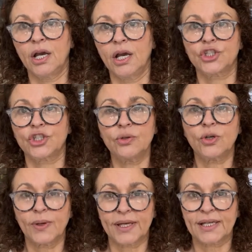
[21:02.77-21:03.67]
too
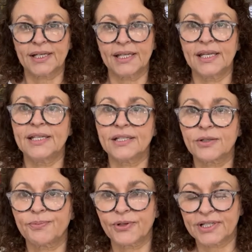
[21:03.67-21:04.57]
quickly
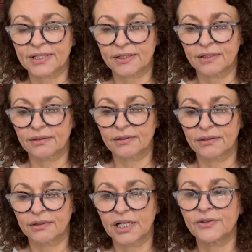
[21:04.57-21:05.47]
into prison,
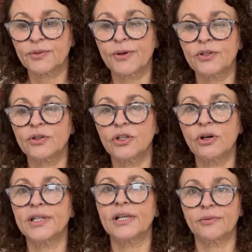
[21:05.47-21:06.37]
and I've spoken to a
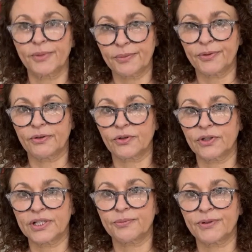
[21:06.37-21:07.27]
lot of young people that have gone
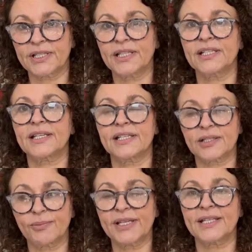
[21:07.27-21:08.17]
into prison, they said
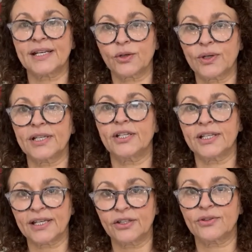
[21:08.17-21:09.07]
it's amazing how quickly you can
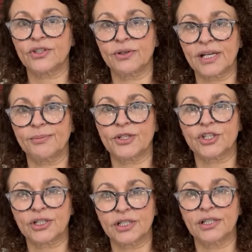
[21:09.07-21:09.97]
get used to it and how
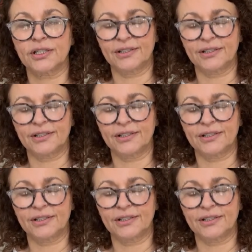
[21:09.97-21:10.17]
much you can learn.